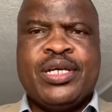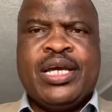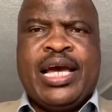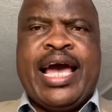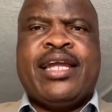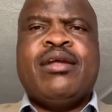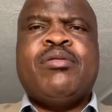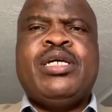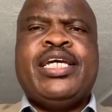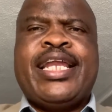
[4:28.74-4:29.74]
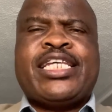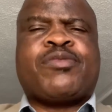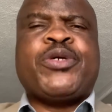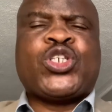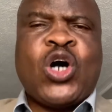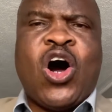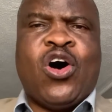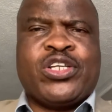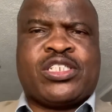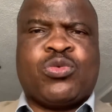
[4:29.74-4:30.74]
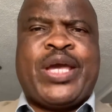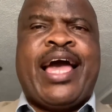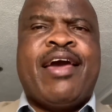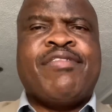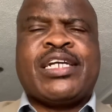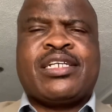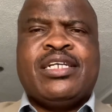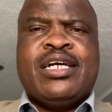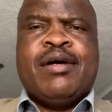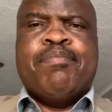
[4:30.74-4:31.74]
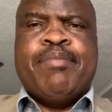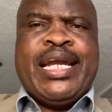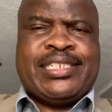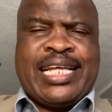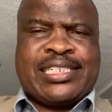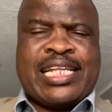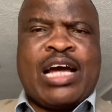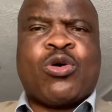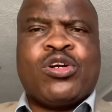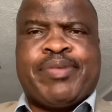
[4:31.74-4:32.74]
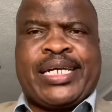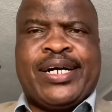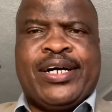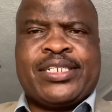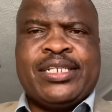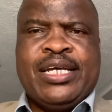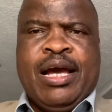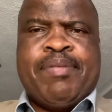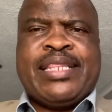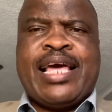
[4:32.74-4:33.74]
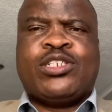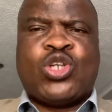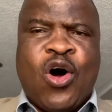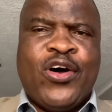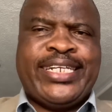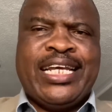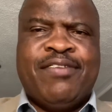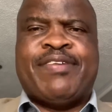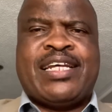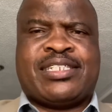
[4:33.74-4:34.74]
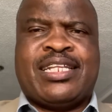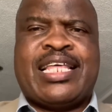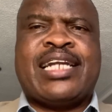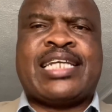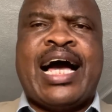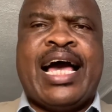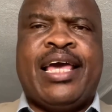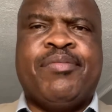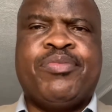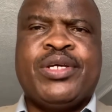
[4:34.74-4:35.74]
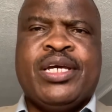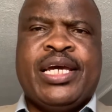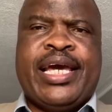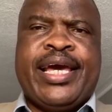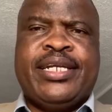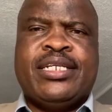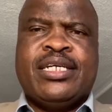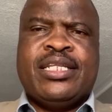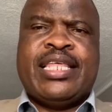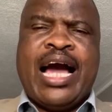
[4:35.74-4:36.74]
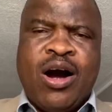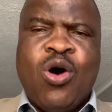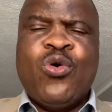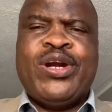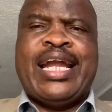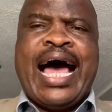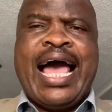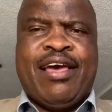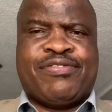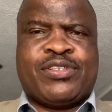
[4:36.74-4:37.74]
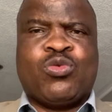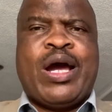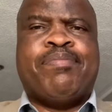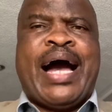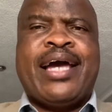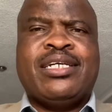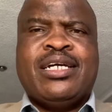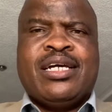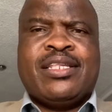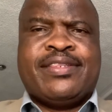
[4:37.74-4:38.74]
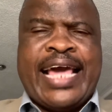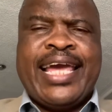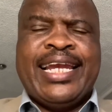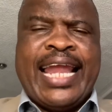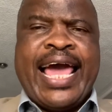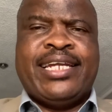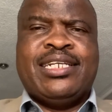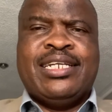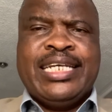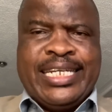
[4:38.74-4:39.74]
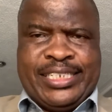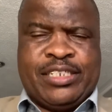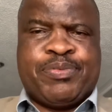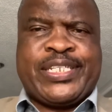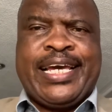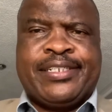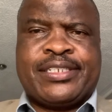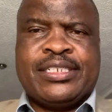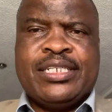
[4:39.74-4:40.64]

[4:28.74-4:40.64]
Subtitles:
And it is because we are having ministers that are called by God, but they don't invest their time in their own lives, whereby they learn leadership skills,